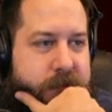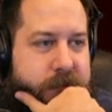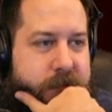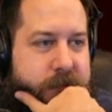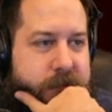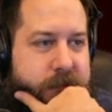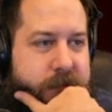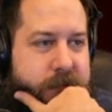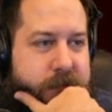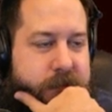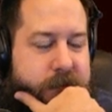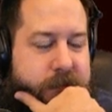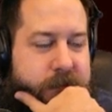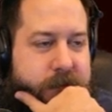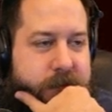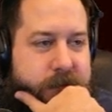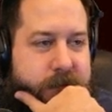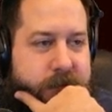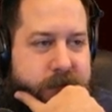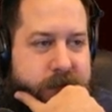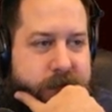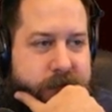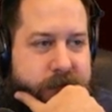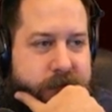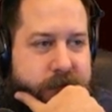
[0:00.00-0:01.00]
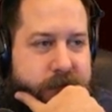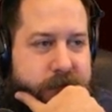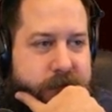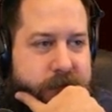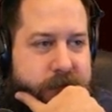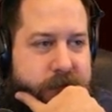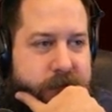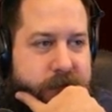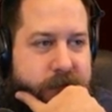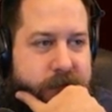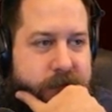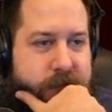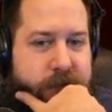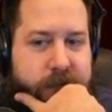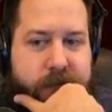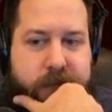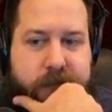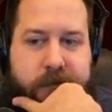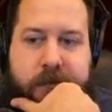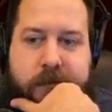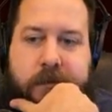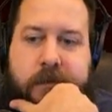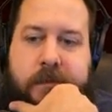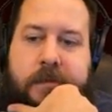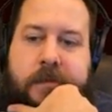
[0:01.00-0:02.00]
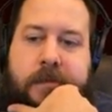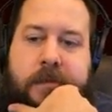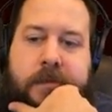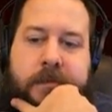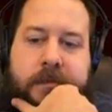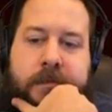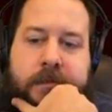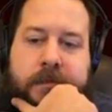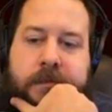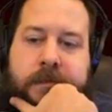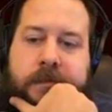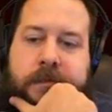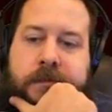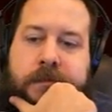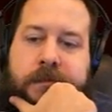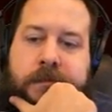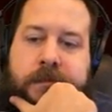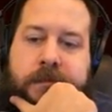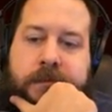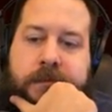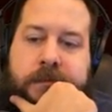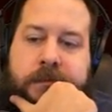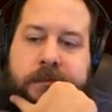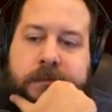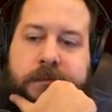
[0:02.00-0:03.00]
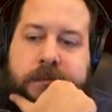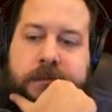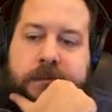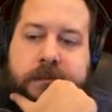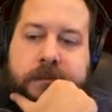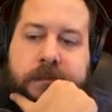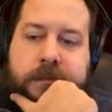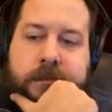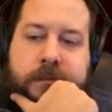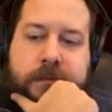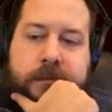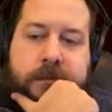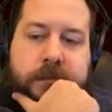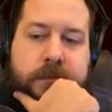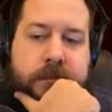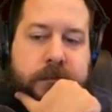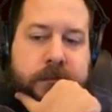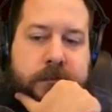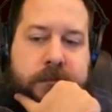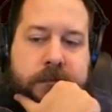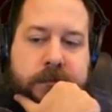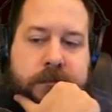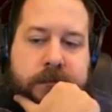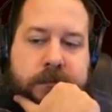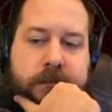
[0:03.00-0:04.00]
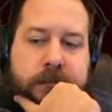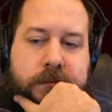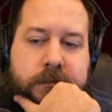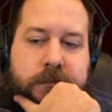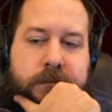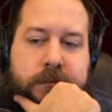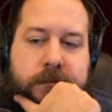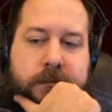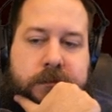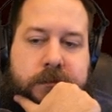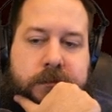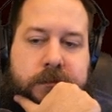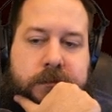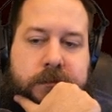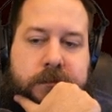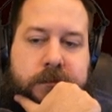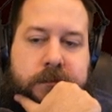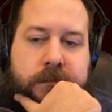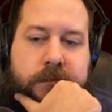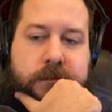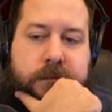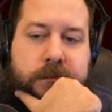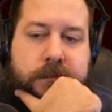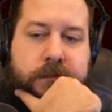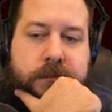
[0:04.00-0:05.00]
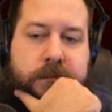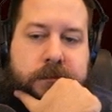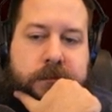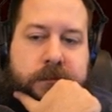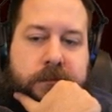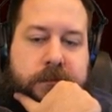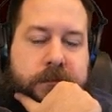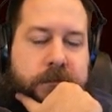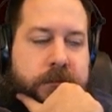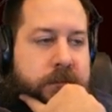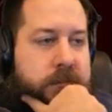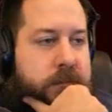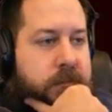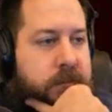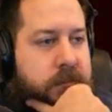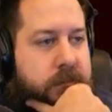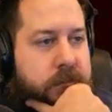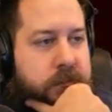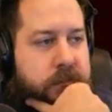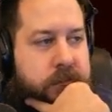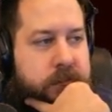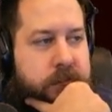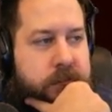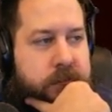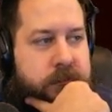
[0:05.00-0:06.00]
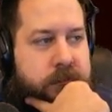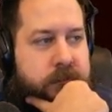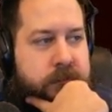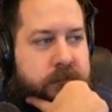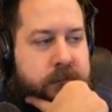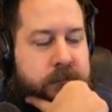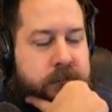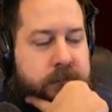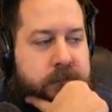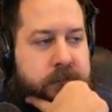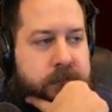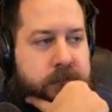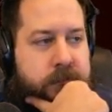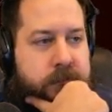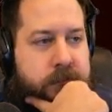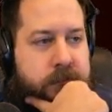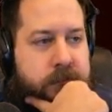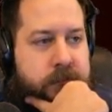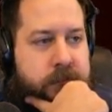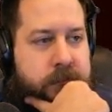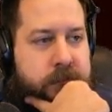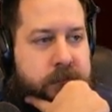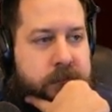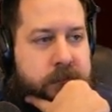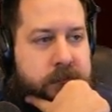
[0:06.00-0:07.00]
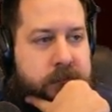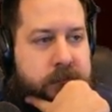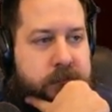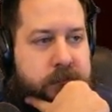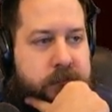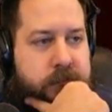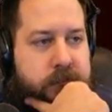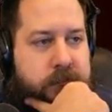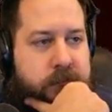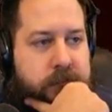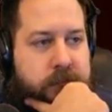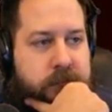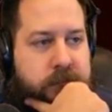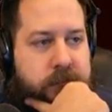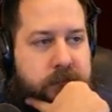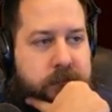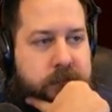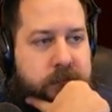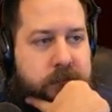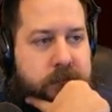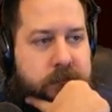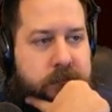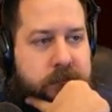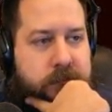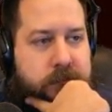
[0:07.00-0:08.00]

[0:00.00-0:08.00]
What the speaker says: (silent)